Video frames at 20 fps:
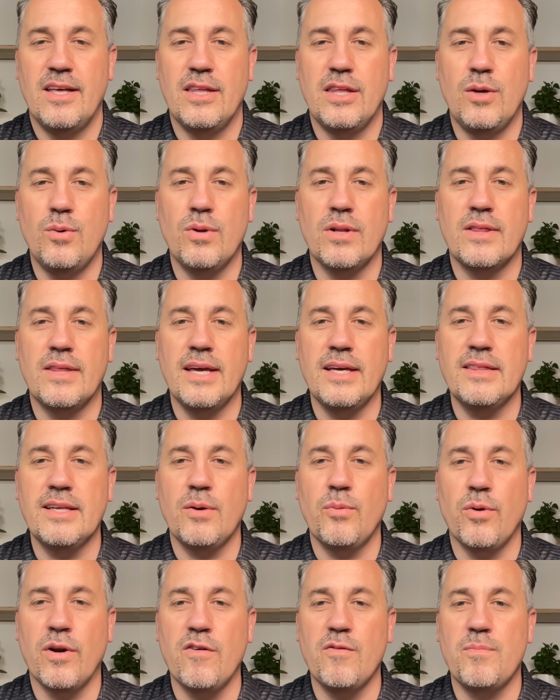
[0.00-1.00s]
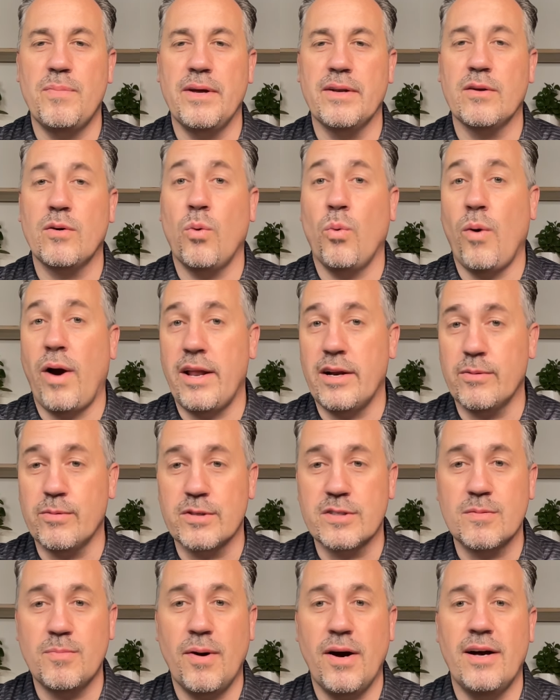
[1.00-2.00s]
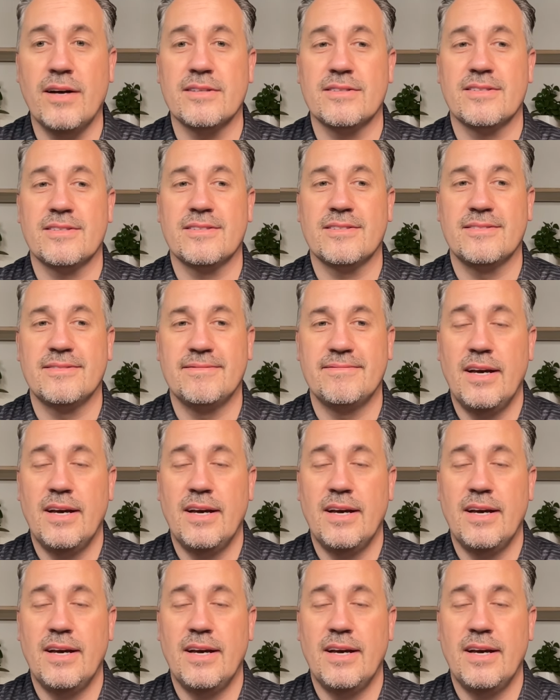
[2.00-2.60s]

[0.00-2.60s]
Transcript: you would think there would have been quite a response.